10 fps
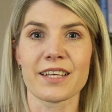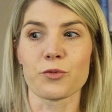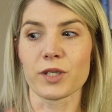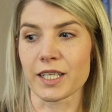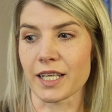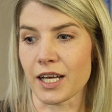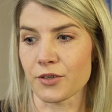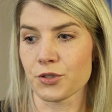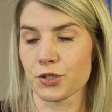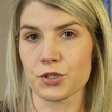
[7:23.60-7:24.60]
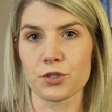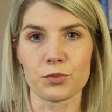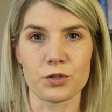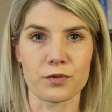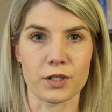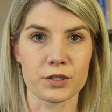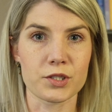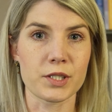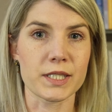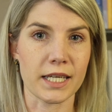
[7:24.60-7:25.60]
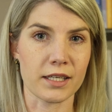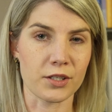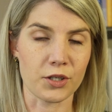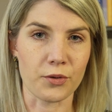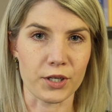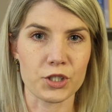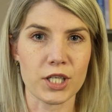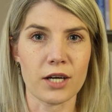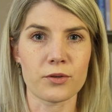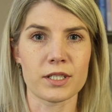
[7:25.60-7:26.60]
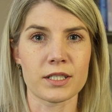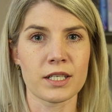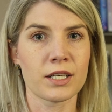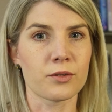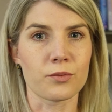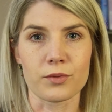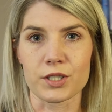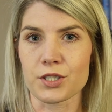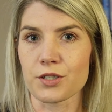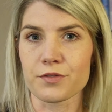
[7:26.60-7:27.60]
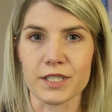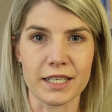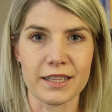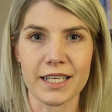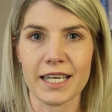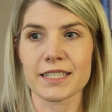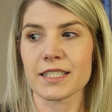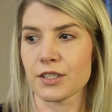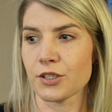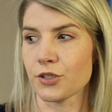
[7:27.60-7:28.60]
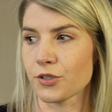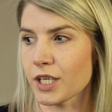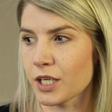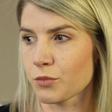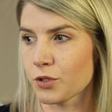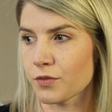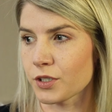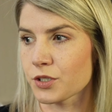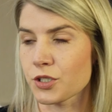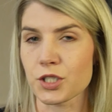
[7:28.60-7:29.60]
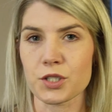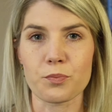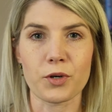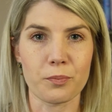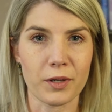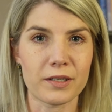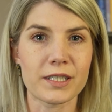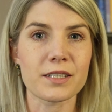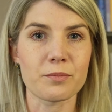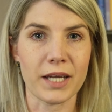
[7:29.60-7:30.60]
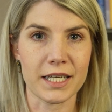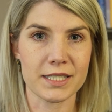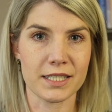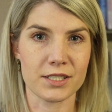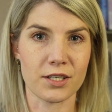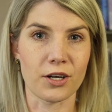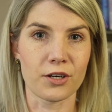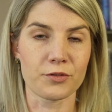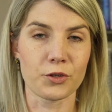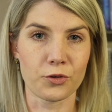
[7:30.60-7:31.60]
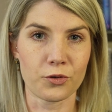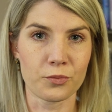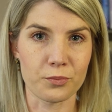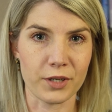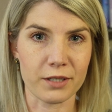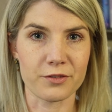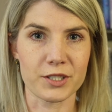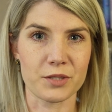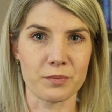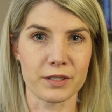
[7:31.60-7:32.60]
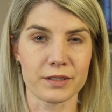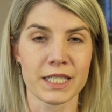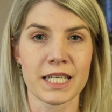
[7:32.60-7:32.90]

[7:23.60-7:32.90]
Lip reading: will allow you to move on to taking a quick shower. Once you've done that, you can move on to just preparing the basics of your breakfast meal.